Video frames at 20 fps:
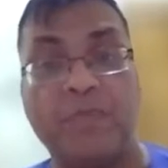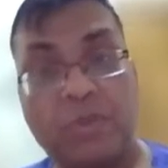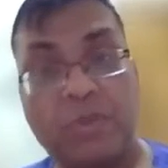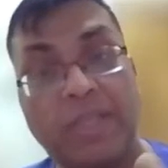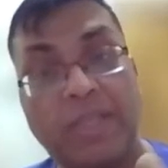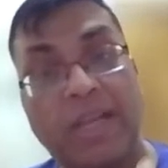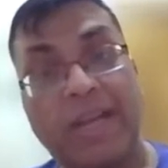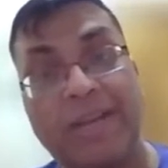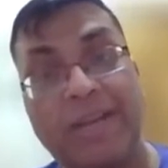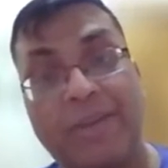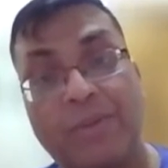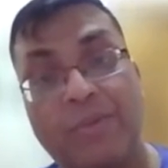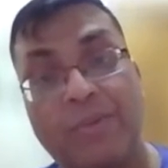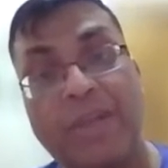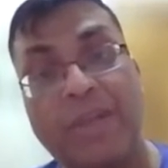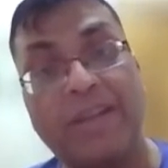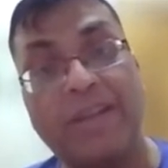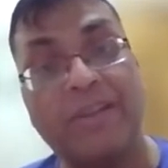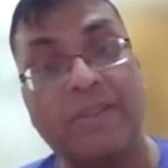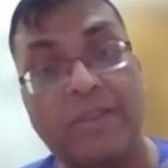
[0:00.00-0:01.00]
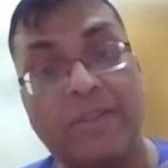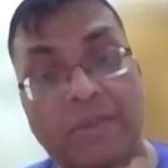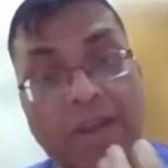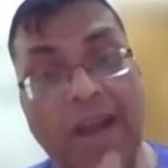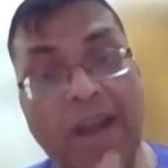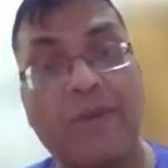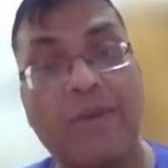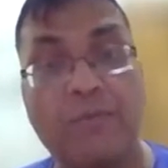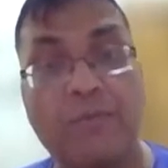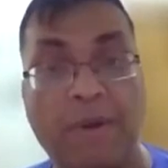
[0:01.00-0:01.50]
so that you can
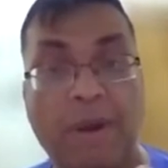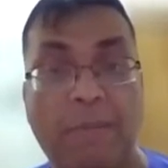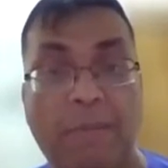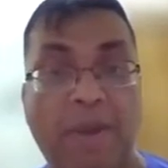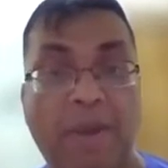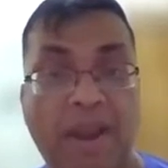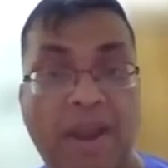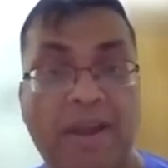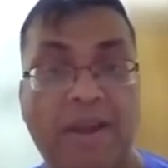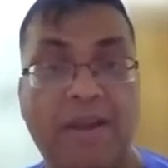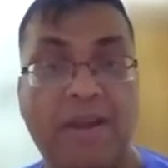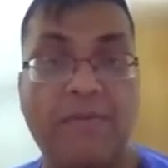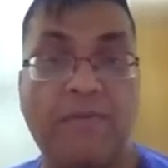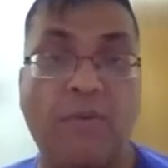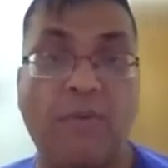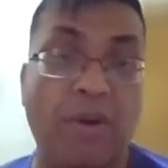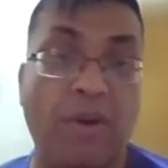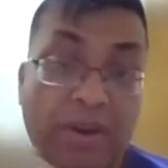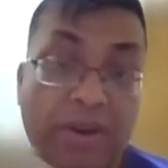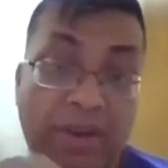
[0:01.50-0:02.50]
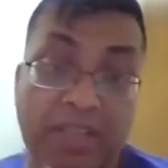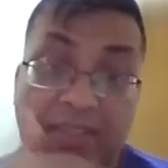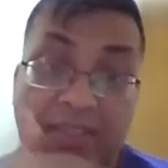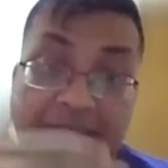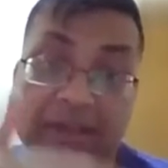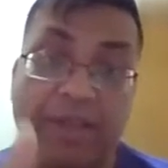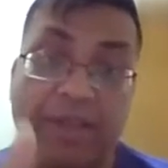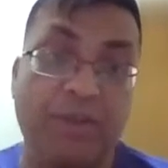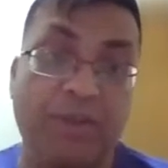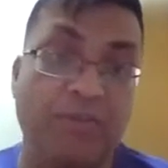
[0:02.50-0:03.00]
start to prepare for
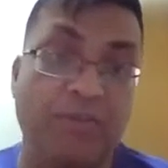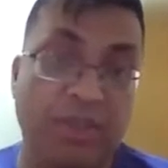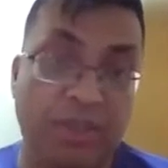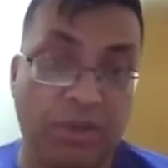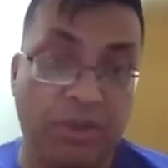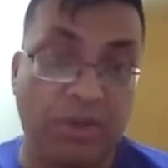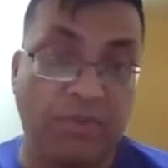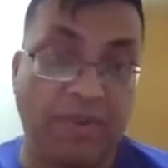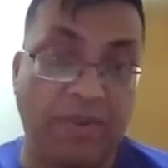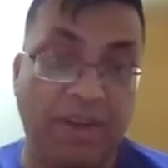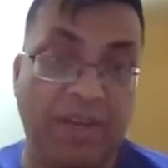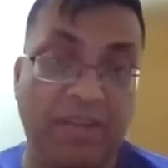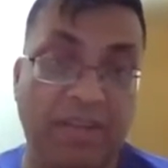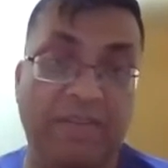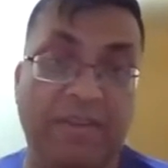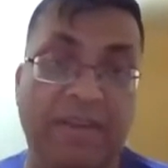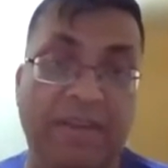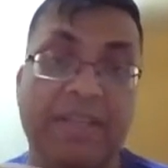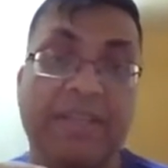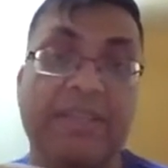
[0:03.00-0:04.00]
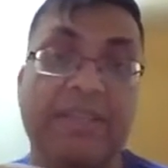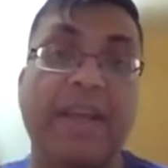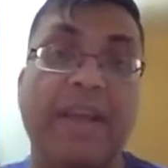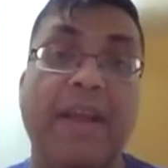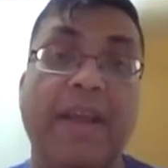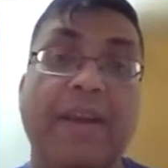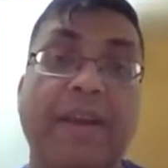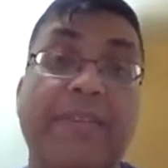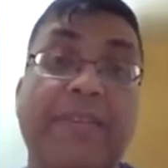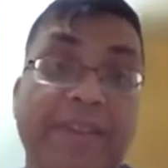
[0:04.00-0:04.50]
discontinuation of activities
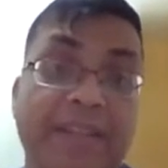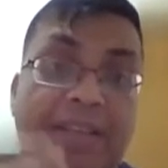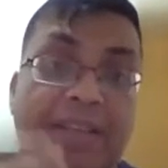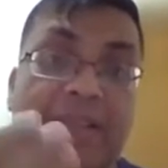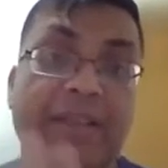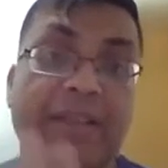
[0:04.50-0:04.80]
and